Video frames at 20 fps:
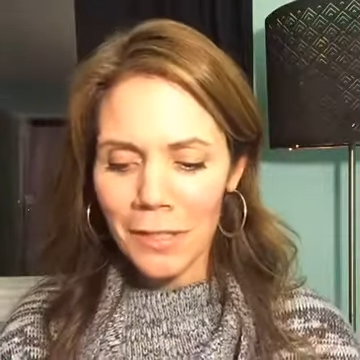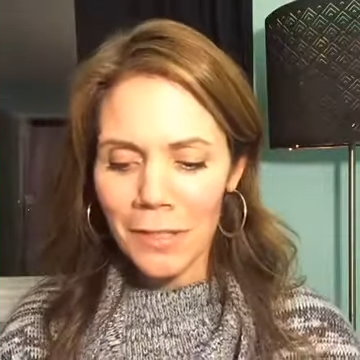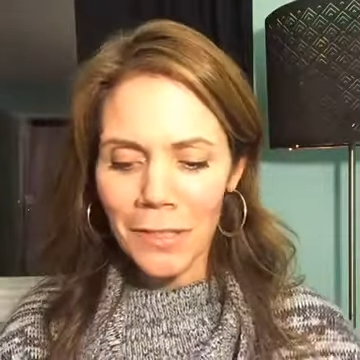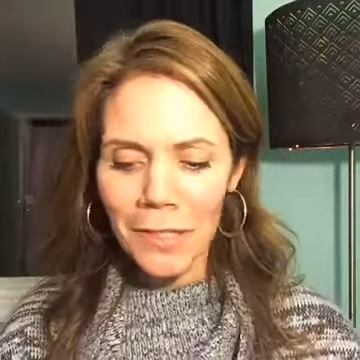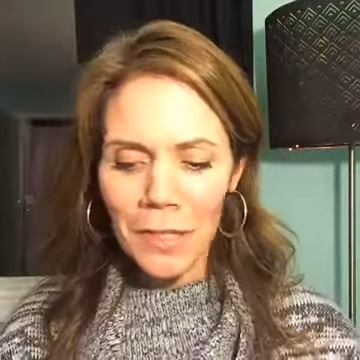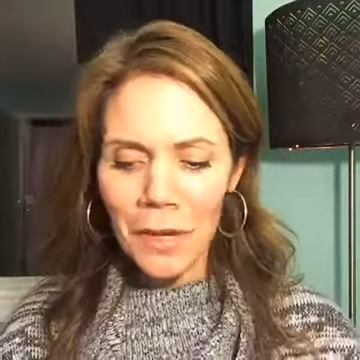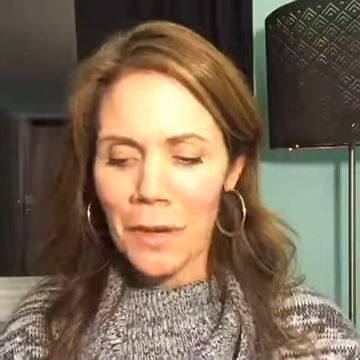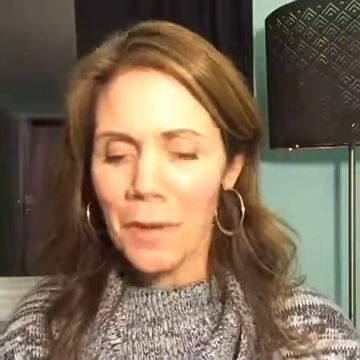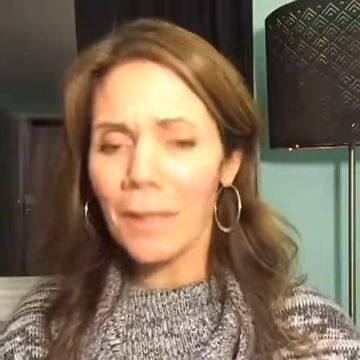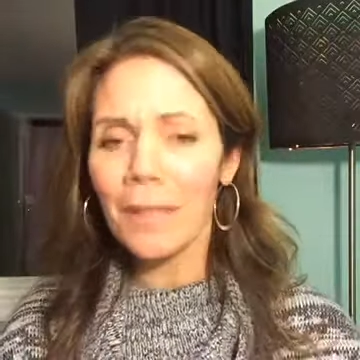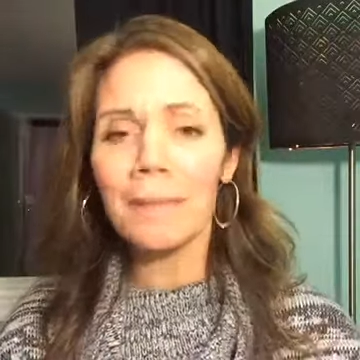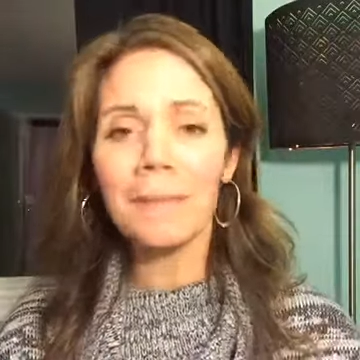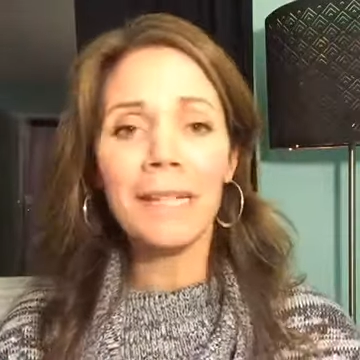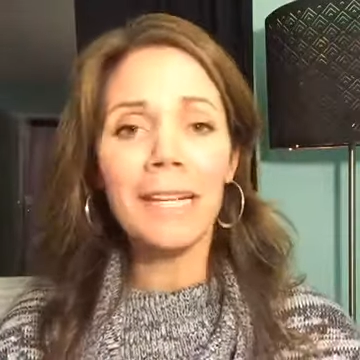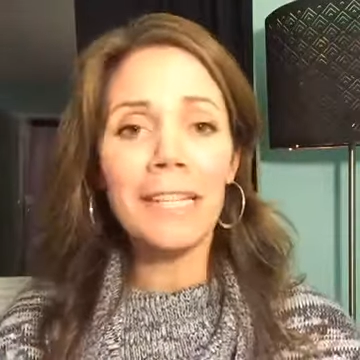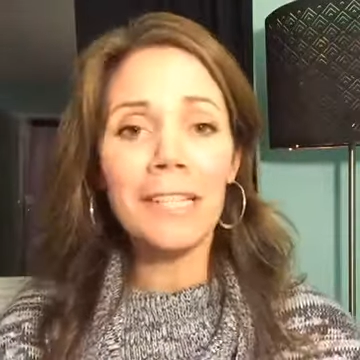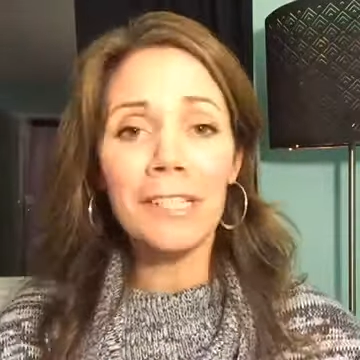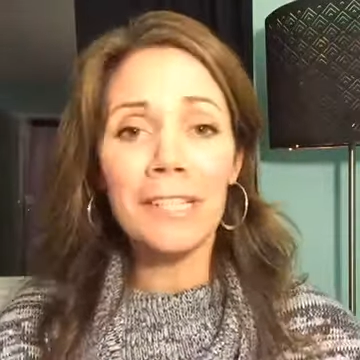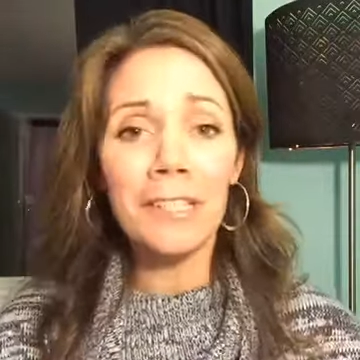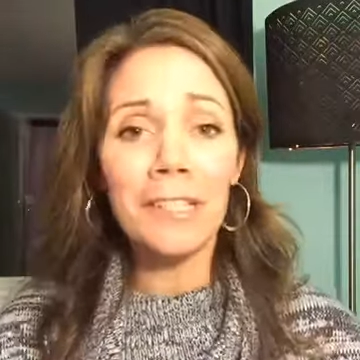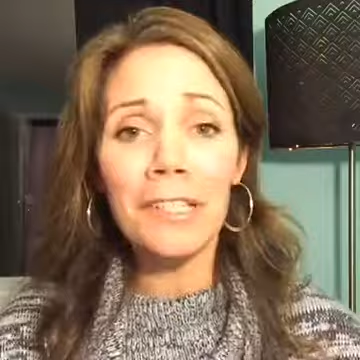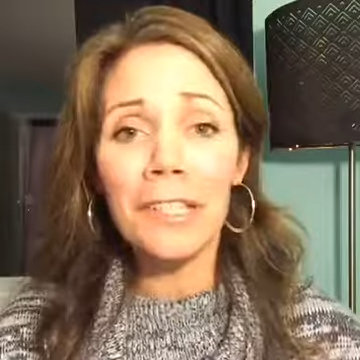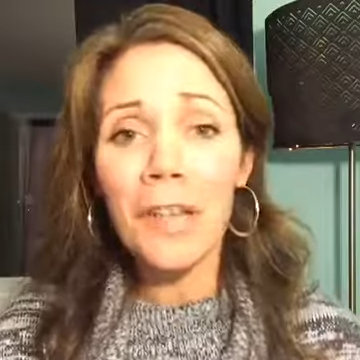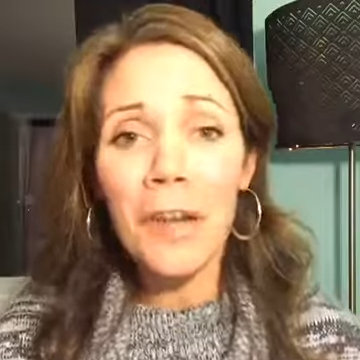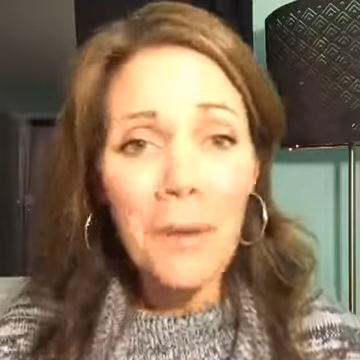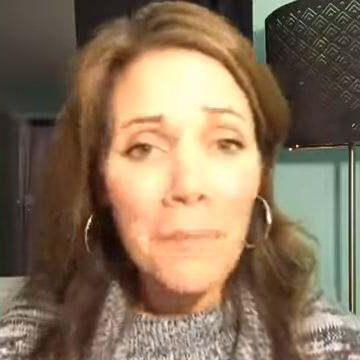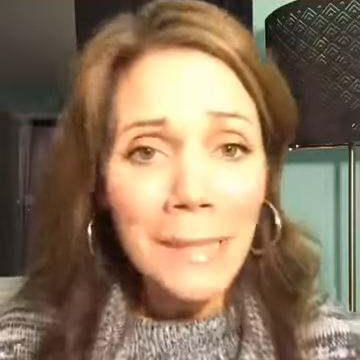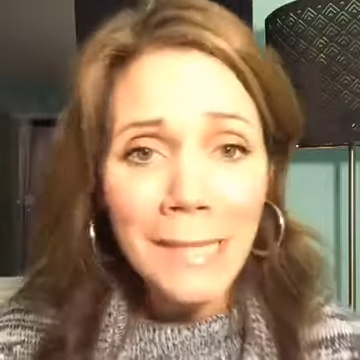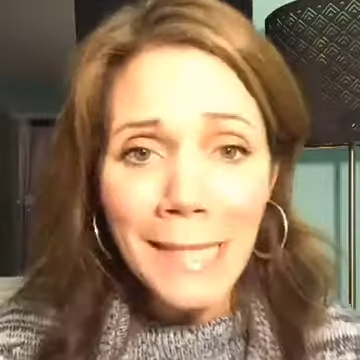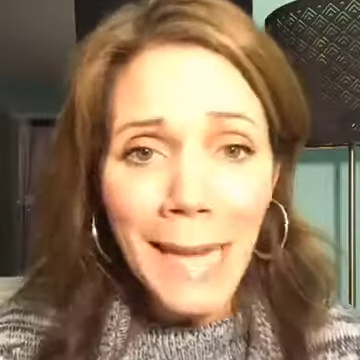slow elimination, slow
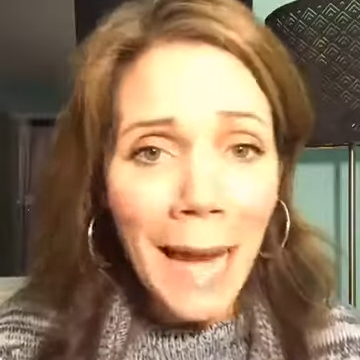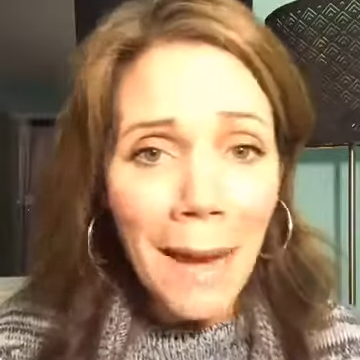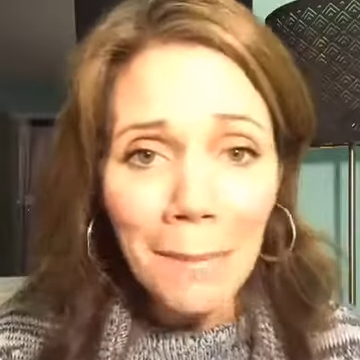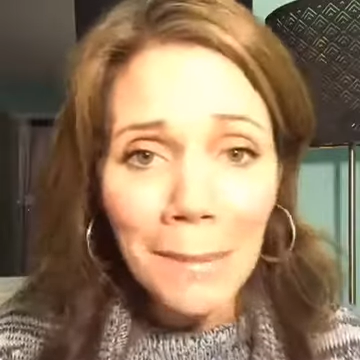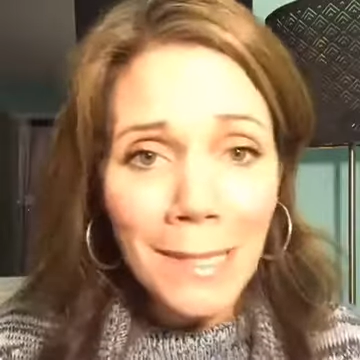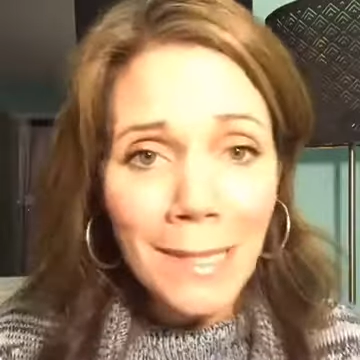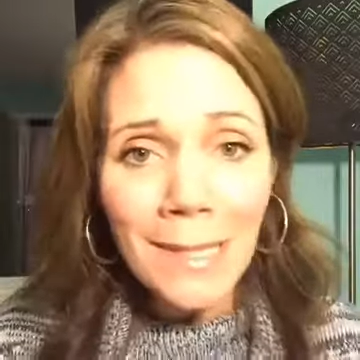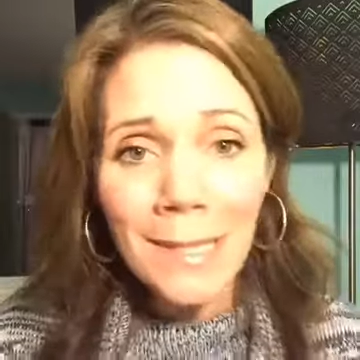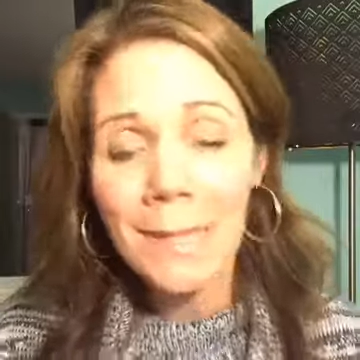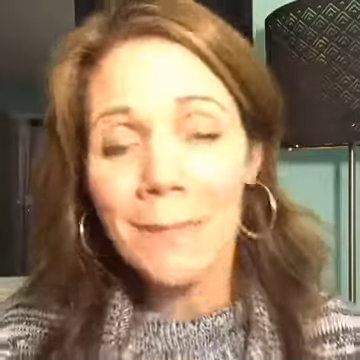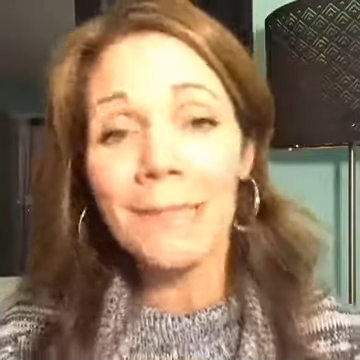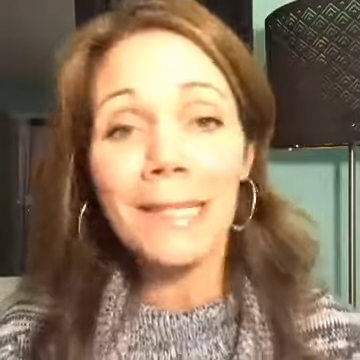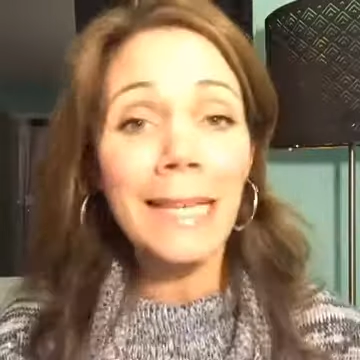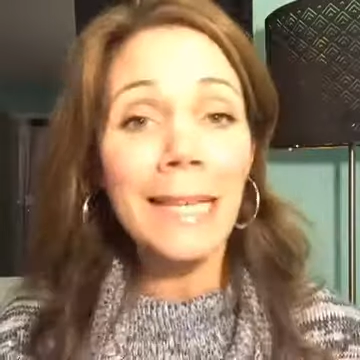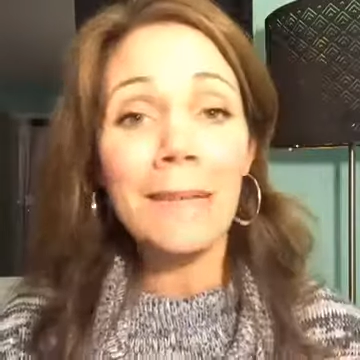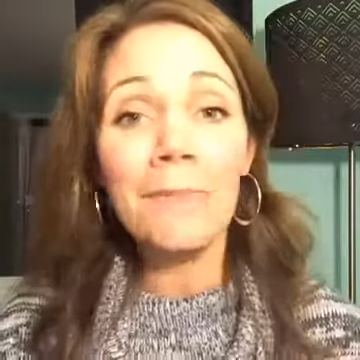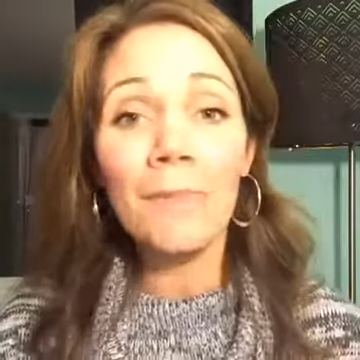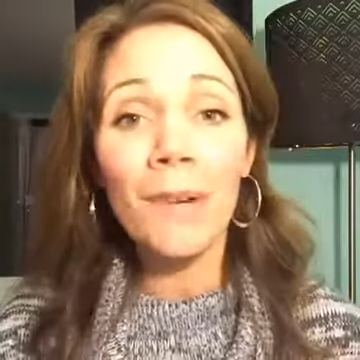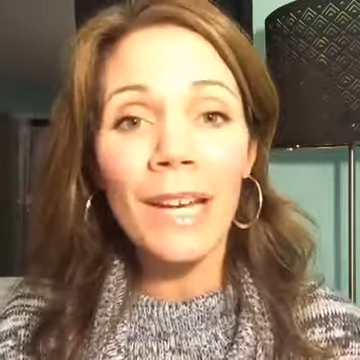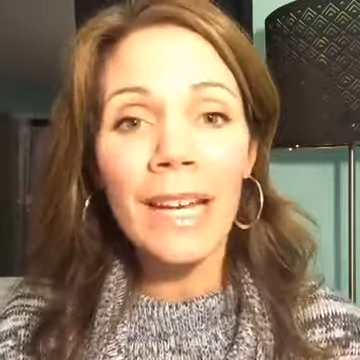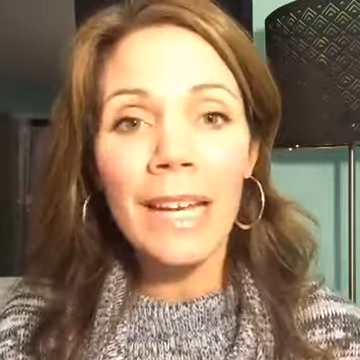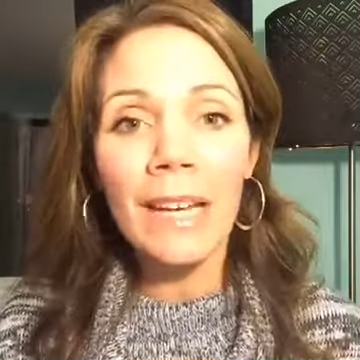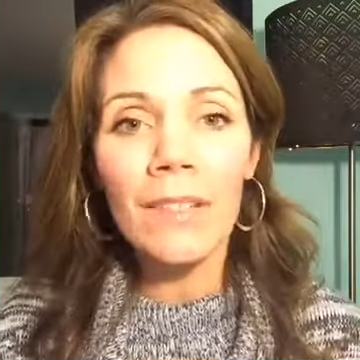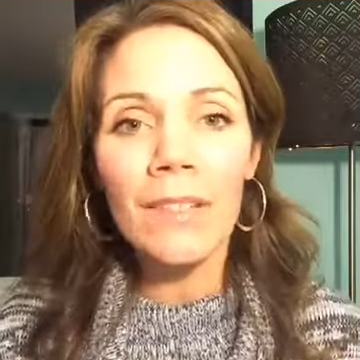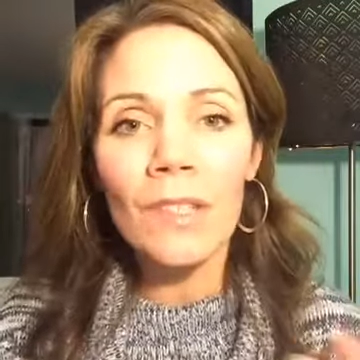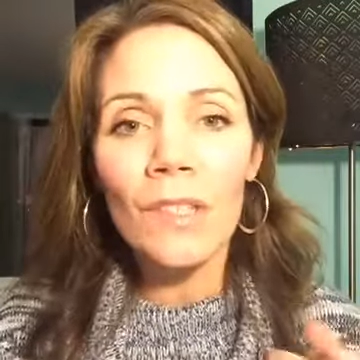metabolism, skin breakouts.